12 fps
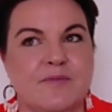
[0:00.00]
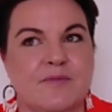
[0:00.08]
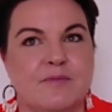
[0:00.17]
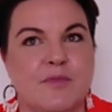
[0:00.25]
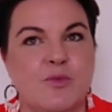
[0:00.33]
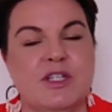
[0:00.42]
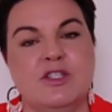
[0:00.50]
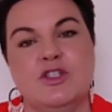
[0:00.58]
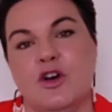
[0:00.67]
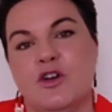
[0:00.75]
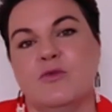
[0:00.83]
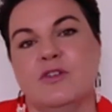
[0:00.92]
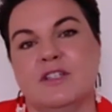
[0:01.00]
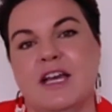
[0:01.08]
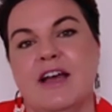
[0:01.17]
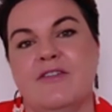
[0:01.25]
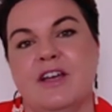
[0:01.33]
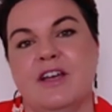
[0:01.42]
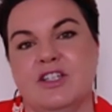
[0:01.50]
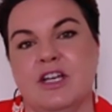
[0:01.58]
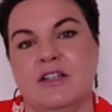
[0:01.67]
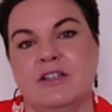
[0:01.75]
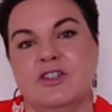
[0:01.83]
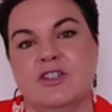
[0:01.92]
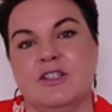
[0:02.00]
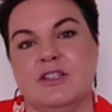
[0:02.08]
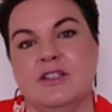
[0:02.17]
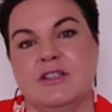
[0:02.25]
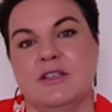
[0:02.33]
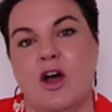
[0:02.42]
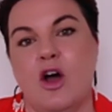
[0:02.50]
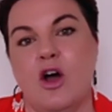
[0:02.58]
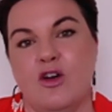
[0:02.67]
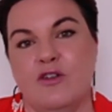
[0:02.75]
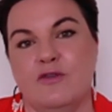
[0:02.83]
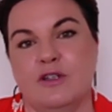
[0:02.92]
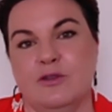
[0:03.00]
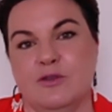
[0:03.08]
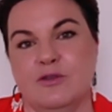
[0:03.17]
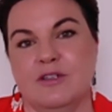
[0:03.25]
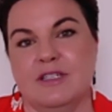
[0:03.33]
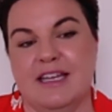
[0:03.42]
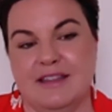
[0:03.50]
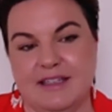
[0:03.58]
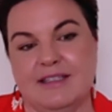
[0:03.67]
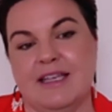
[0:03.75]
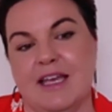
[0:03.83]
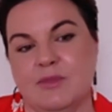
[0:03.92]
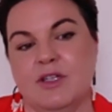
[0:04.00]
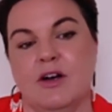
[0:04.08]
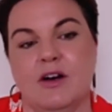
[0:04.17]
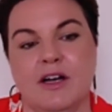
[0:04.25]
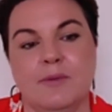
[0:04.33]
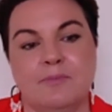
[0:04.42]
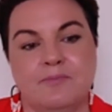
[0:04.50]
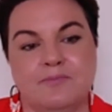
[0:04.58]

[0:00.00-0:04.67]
but we don't want to have our challenges overlooked at the same time.